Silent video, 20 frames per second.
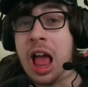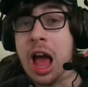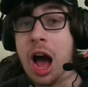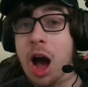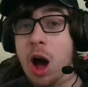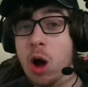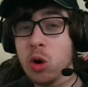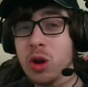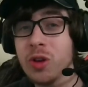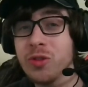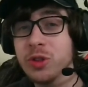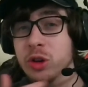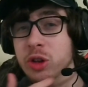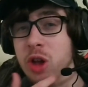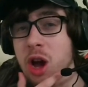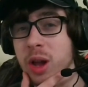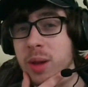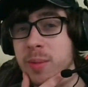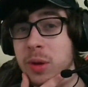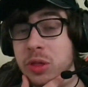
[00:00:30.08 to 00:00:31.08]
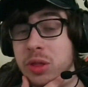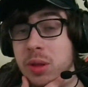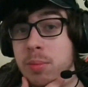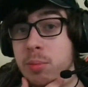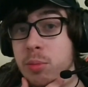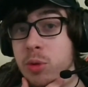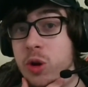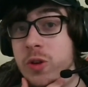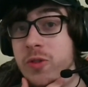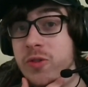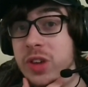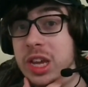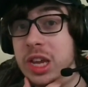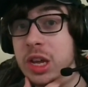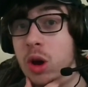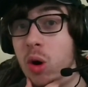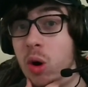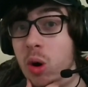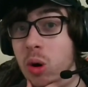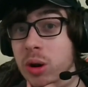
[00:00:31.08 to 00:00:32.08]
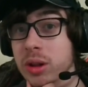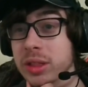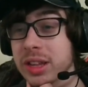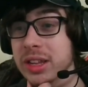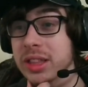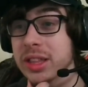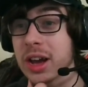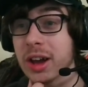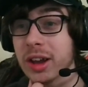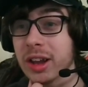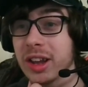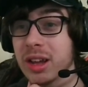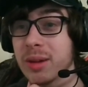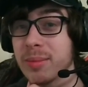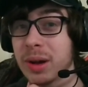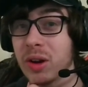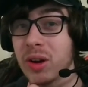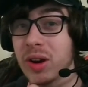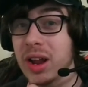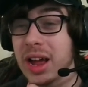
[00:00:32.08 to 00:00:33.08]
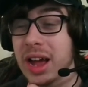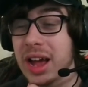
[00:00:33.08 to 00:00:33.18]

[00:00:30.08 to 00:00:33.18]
I don't know if they're talking about the movie or they're talking about